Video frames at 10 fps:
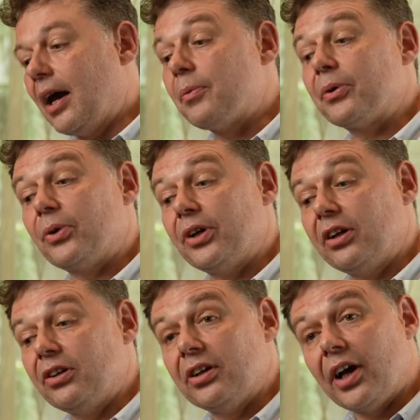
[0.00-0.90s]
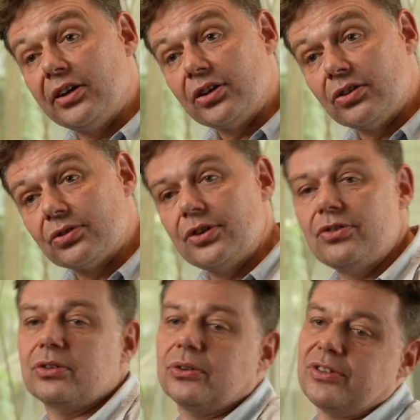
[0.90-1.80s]
now we're running it in 9
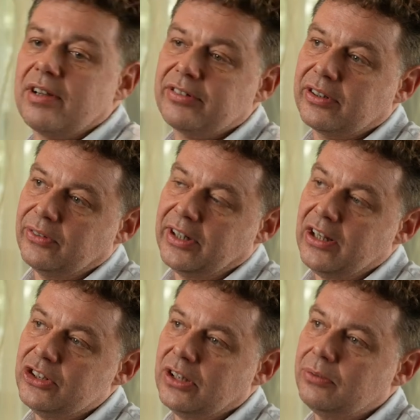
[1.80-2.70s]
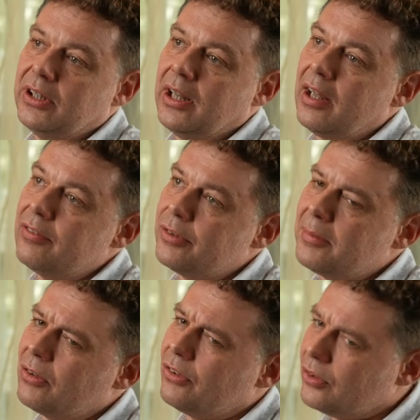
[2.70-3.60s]
countries across Africa and Asia. We have
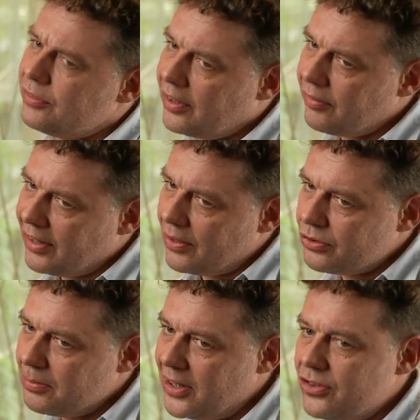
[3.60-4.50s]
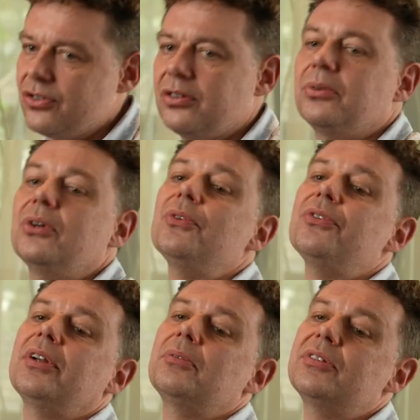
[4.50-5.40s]
about 35,000 patients
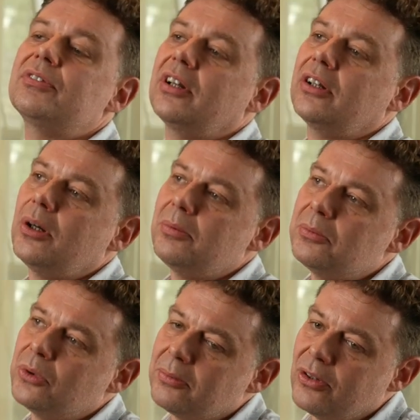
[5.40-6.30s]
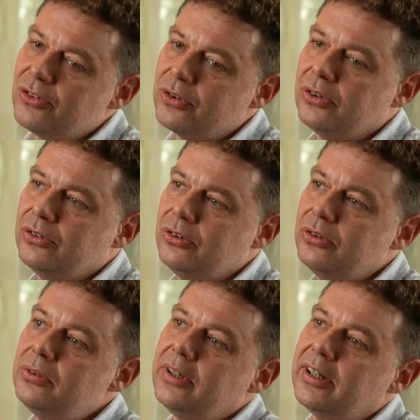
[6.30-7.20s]
enrolled, and we've got a couple more months to
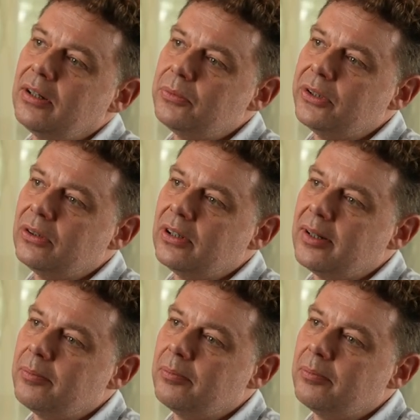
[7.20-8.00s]
do, and then we'll